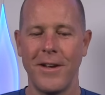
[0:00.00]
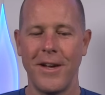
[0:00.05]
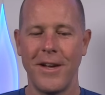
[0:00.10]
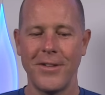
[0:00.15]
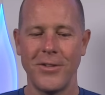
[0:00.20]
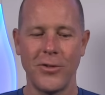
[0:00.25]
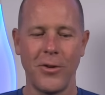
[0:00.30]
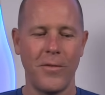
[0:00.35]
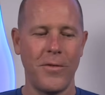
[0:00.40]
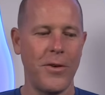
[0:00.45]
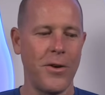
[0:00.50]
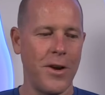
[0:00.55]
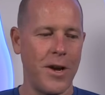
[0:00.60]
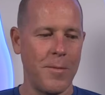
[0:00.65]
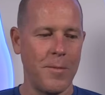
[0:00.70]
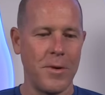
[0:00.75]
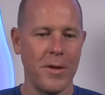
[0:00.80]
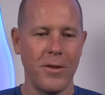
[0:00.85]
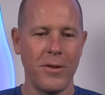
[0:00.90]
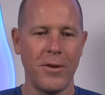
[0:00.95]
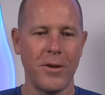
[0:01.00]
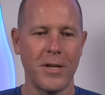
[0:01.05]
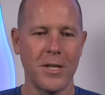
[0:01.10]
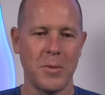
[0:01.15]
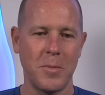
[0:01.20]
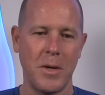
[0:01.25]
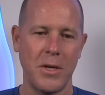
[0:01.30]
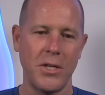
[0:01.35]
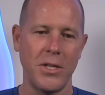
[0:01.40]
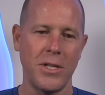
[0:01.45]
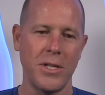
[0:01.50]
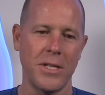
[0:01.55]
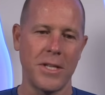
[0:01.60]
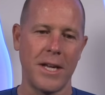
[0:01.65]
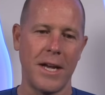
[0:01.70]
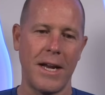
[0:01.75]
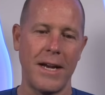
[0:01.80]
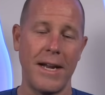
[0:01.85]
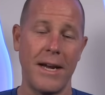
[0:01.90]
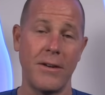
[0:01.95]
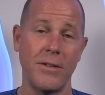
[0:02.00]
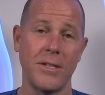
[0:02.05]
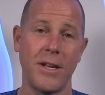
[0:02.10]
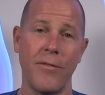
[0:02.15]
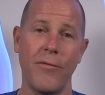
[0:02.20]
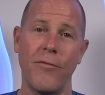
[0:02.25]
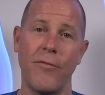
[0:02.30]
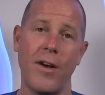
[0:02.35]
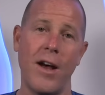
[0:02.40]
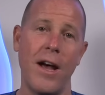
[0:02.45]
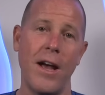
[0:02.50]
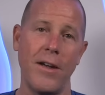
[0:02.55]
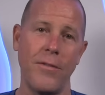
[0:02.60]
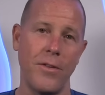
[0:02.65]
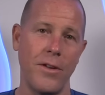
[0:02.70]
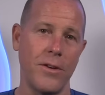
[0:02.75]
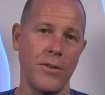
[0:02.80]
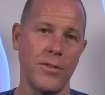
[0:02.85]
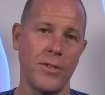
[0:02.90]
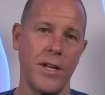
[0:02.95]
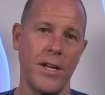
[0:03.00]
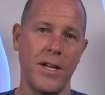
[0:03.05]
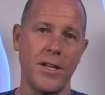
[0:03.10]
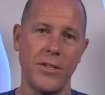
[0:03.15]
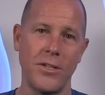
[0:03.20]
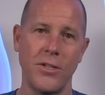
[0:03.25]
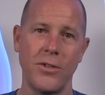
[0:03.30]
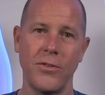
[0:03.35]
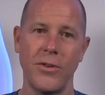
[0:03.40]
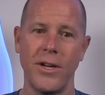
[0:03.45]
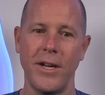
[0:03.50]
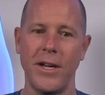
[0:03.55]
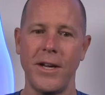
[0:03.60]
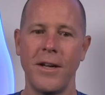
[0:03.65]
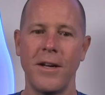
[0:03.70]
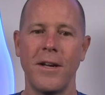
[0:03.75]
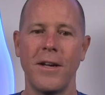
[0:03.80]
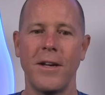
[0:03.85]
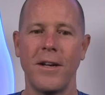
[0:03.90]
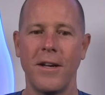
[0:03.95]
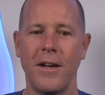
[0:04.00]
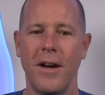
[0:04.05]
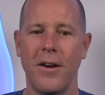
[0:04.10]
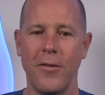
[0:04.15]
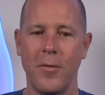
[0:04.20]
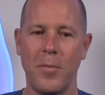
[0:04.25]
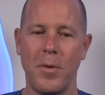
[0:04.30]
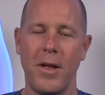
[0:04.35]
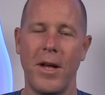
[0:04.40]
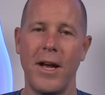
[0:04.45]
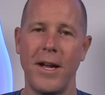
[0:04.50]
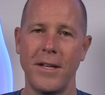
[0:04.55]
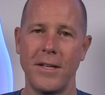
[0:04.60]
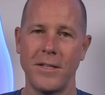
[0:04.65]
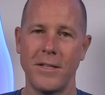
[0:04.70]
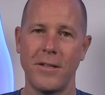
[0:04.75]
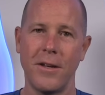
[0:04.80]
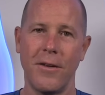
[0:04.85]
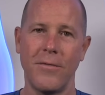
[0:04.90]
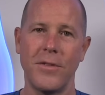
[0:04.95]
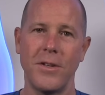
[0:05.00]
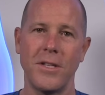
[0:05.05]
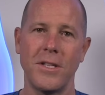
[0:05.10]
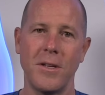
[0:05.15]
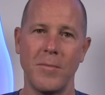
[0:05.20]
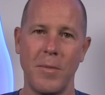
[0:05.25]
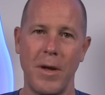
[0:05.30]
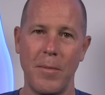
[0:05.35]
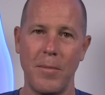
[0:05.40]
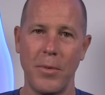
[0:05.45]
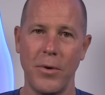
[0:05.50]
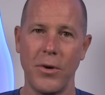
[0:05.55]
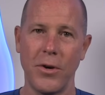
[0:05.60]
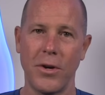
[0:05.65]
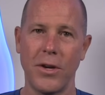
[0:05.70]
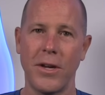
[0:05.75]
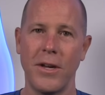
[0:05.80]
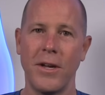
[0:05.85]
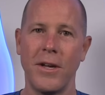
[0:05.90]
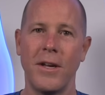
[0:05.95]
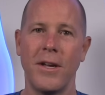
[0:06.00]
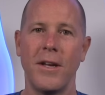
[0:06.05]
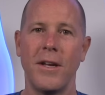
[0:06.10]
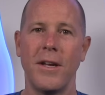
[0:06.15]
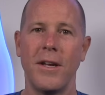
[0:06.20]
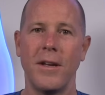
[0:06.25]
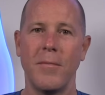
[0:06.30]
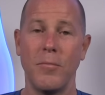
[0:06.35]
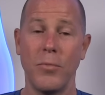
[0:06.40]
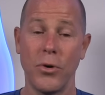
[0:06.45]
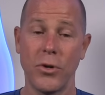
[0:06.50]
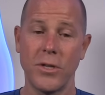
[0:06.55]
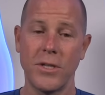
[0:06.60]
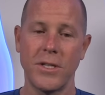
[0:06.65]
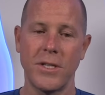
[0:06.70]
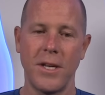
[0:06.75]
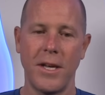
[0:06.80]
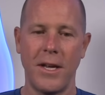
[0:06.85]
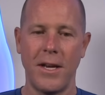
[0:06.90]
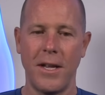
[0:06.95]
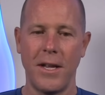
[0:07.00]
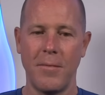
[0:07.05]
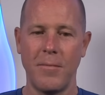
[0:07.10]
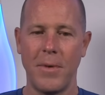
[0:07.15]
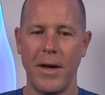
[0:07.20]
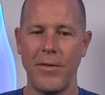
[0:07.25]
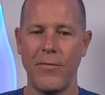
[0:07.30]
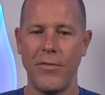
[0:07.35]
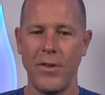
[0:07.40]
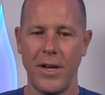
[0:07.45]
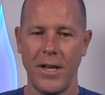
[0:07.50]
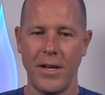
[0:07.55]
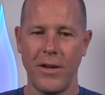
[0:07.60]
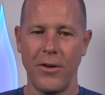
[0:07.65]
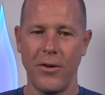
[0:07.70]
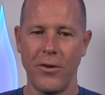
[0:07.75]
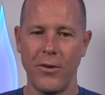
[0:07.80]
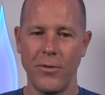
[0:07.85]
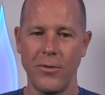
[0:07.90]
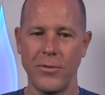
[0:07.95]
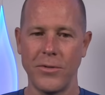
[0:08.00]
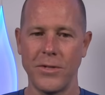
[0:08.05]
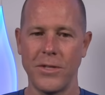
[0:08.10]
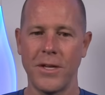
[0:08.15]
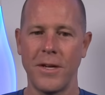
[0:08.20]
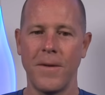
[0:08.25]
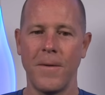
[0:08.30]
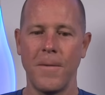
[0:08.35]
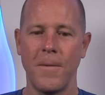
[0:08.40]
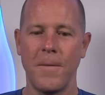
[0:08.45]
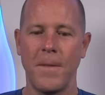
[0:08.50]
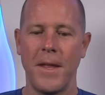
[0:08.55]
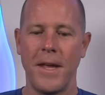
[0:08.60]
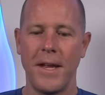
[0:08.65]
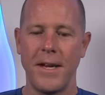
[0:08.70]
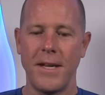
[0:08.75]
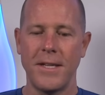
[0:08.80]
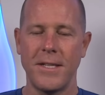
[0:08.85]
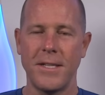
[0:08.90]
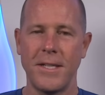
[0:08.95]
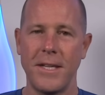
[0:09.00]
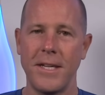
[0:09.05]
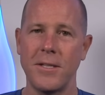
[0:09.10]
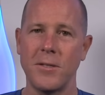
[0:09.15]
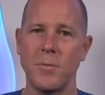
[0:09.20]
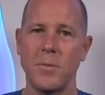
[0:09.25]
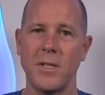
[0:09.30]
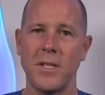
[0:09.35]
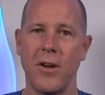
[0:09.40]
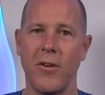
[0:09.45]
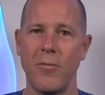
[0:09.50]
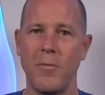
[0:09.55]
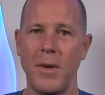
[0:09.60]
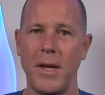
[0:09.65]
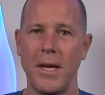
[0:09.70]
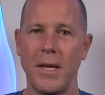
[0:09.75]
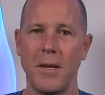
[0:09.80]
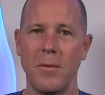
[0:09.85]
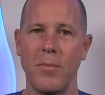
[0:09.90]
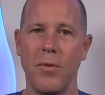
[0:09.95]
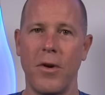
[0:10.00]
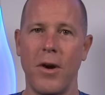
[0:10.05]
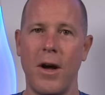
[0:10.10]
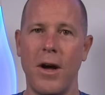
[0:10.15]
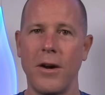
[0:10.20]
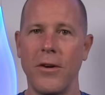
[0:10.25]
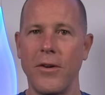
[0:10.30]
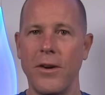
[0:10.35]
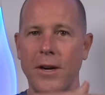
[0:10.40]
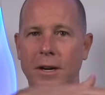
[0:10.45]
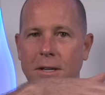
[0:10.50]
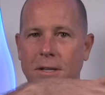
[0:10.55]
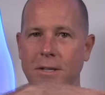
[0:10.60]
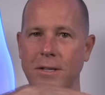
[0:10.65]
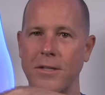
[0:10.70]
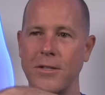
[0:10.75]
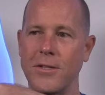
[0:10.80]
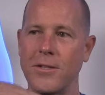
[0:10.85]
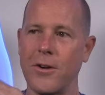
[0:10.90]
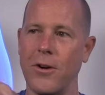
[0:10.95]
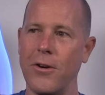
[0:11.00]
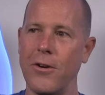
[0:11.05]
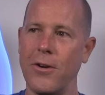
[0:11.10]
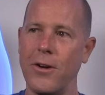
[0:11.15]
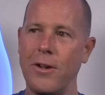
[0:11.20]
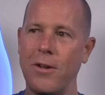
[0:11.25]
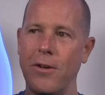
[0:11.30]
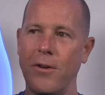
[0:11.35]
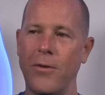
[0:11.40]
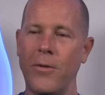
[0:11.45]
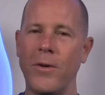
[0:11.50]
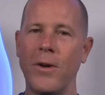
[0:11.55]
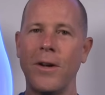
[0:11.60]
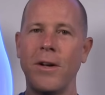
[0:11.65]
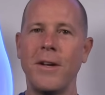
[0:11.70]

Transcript: And so, if you're able to look, especially this guy now, he's got five years of history of applying the stuff that's in my book, books, and in my videos and he sees himself making progress and starting to